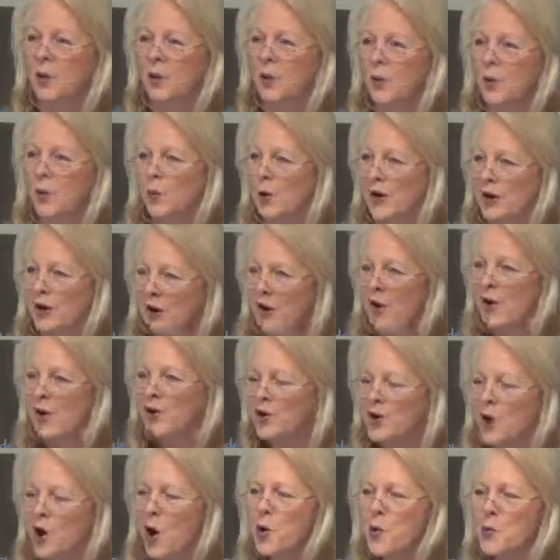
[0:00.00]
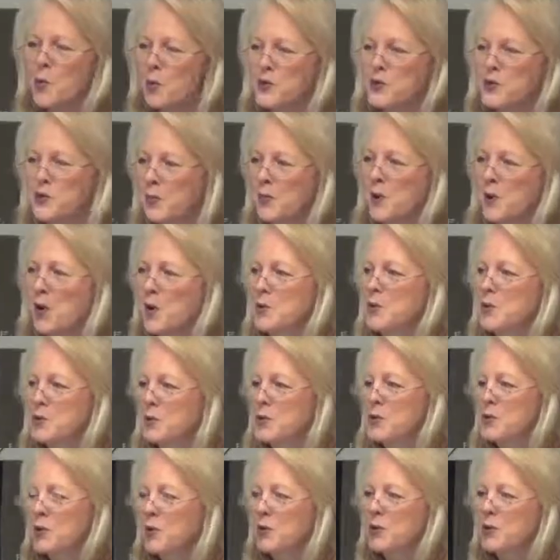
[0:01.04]
We all know we're supposed
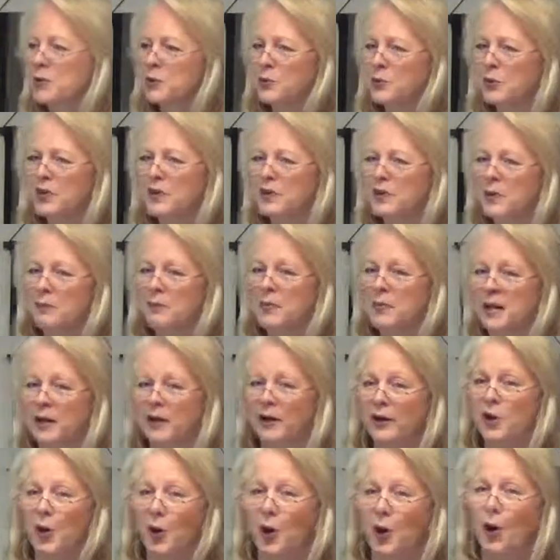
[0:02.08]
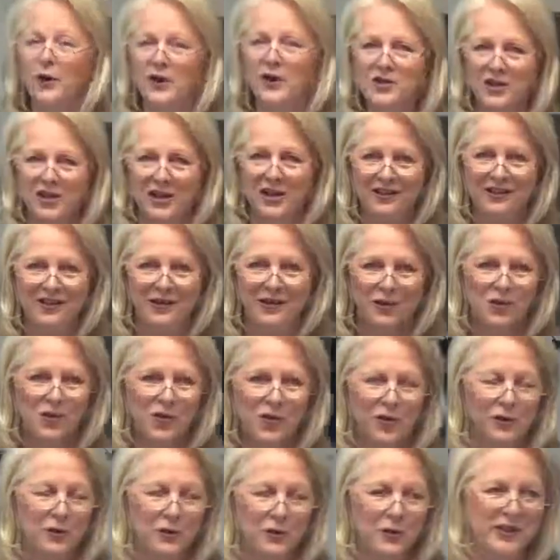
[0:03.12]
to be encouraging to
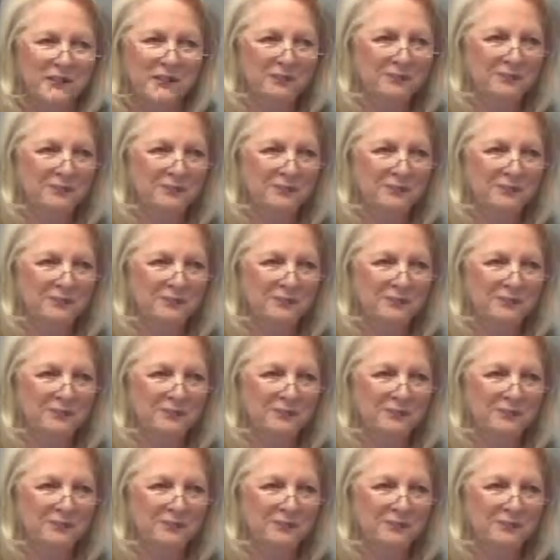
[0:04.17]
children.